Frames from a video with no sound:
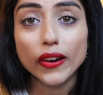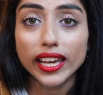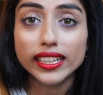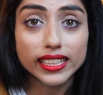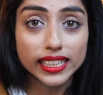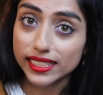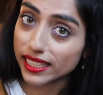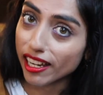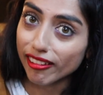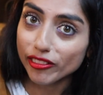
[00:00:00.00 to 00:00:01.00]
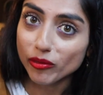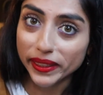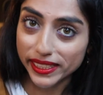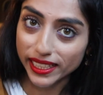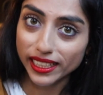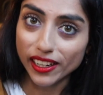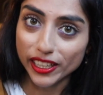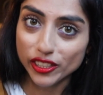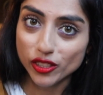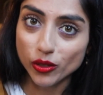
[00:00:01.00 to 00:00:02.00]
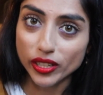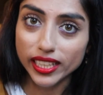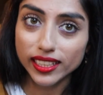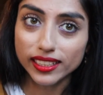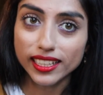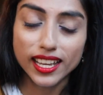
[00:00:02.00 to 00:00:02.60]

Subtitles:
Okay, I think that's enough of my DR story.